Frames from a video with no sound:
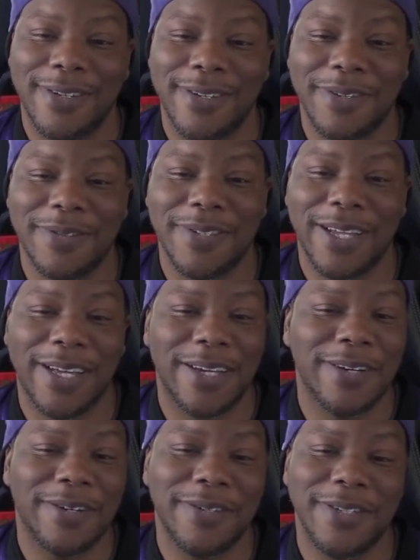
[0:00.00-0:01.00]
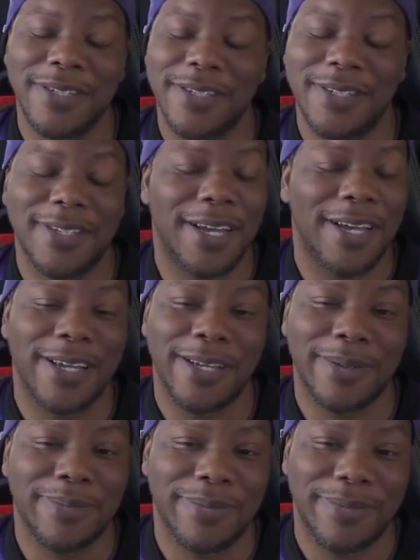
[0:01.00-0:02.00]
It was like, oh, this is
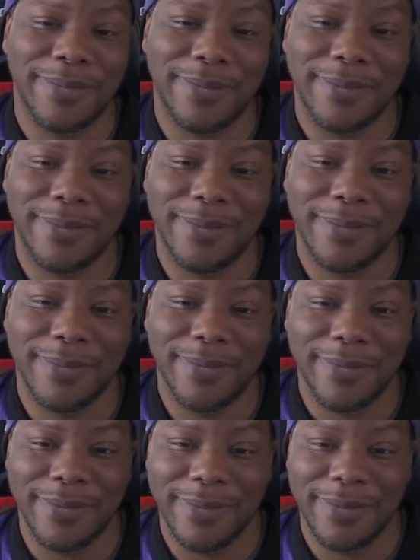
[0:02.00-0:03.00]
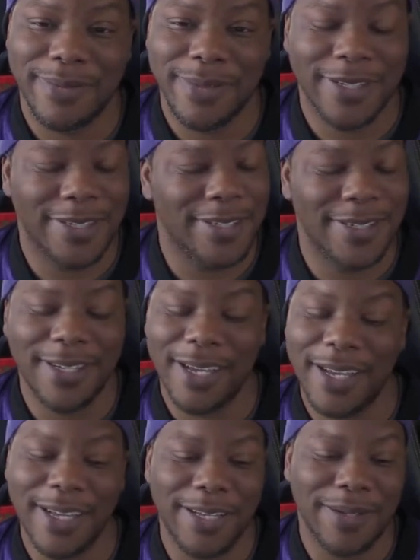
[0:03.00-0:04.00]
game. This is
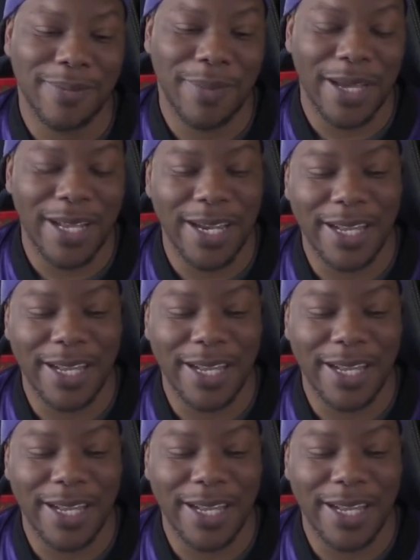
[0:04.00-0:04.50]
game. Mainly